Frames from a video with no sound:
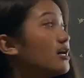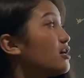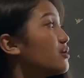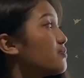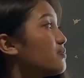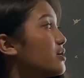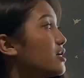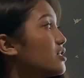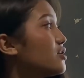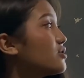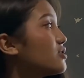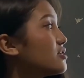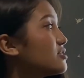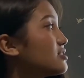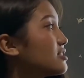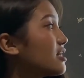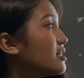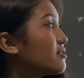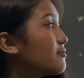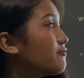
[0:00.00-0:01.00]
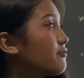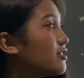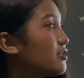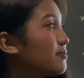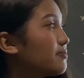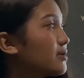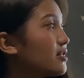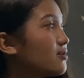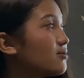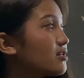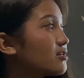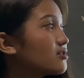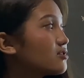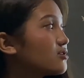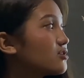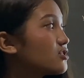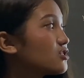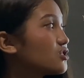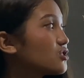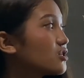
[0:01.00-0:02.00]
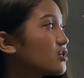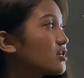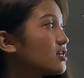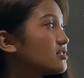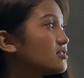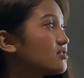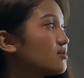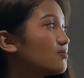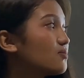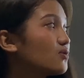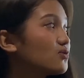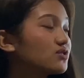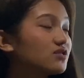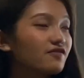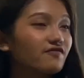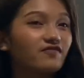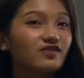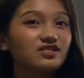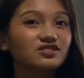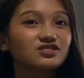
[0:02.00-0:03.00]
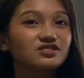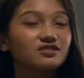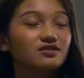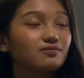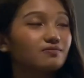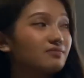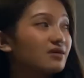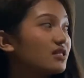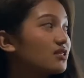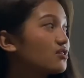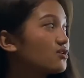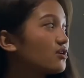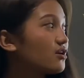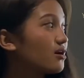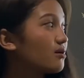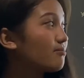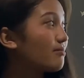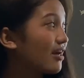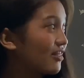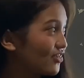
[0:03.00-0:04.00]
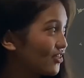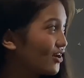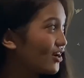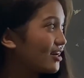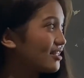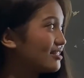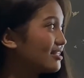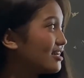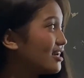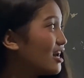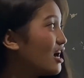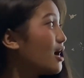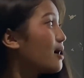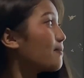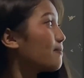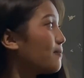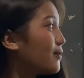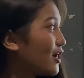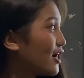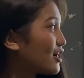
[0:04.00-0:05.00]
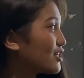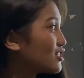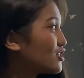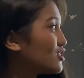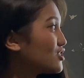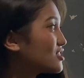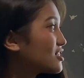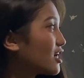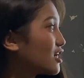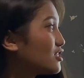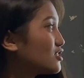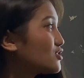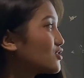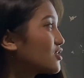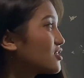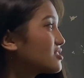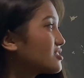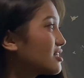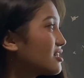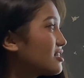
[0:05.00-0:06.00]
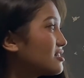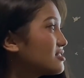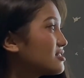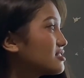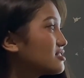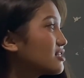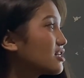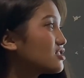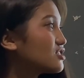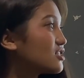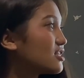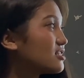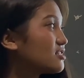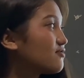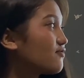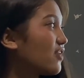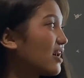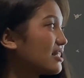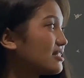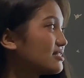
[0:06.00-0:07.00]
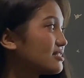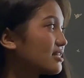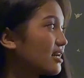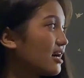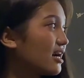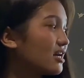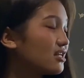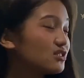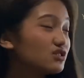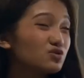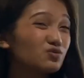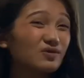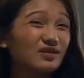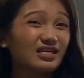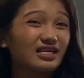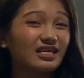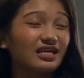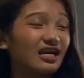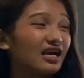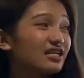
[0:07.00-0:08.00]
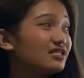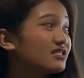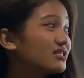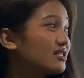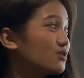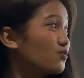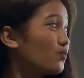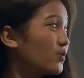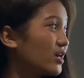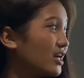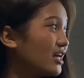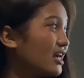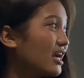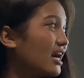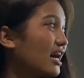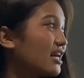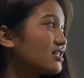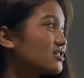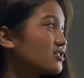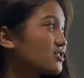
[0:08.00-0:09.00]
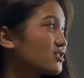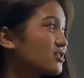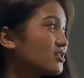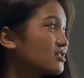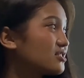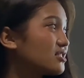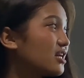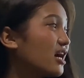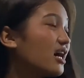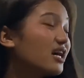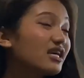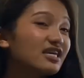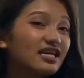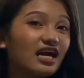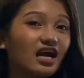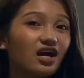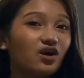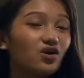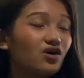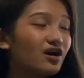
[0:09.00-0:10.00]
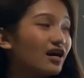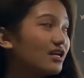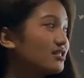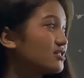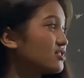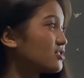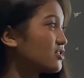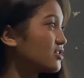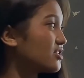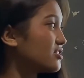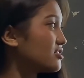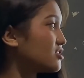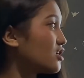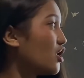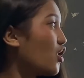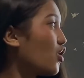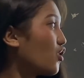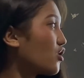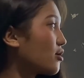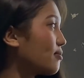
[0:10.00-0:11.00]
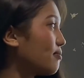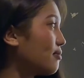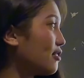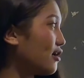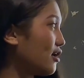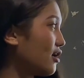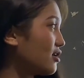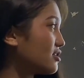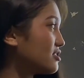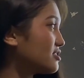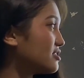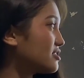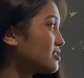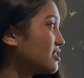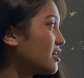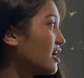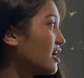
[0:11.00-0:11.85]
readers in Philippine literature is the most efficient method. But you cite sources such as fan sites, wiki answers, Yahoo answers, or blogs.